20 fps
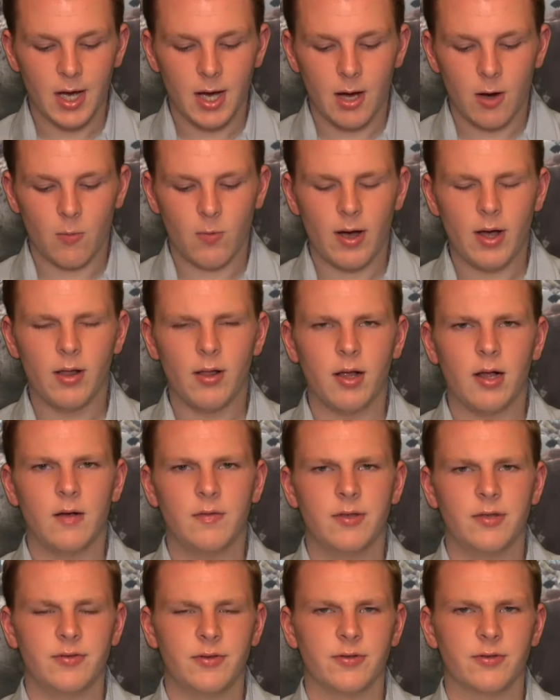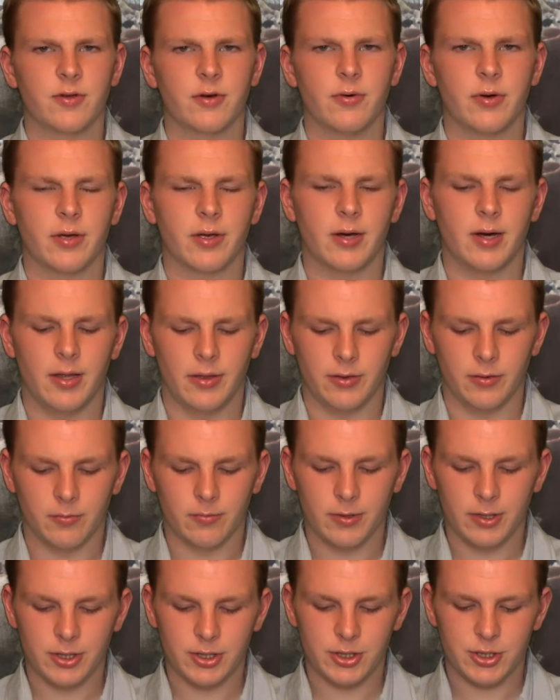While all this is going on, the
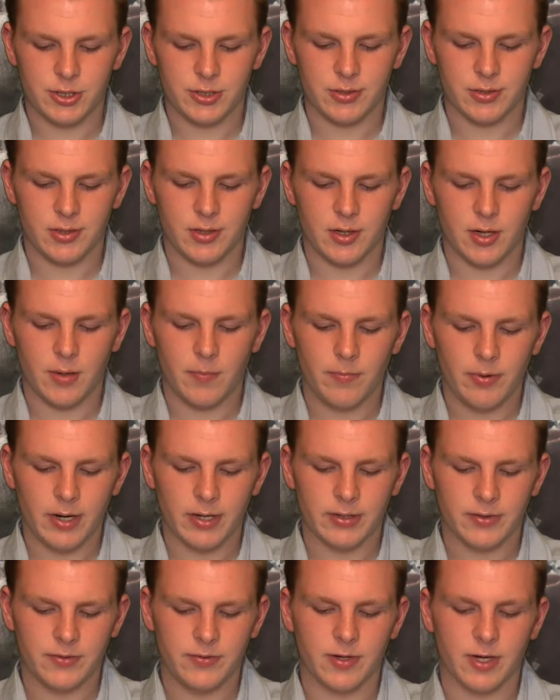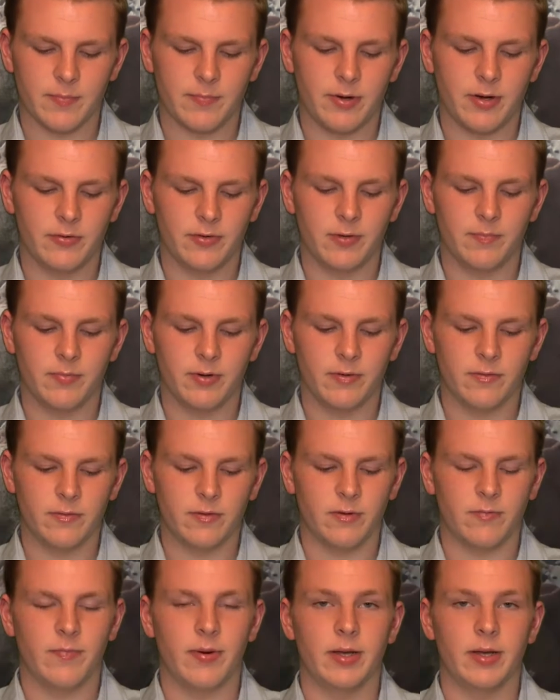rich are practicing a policy put forth by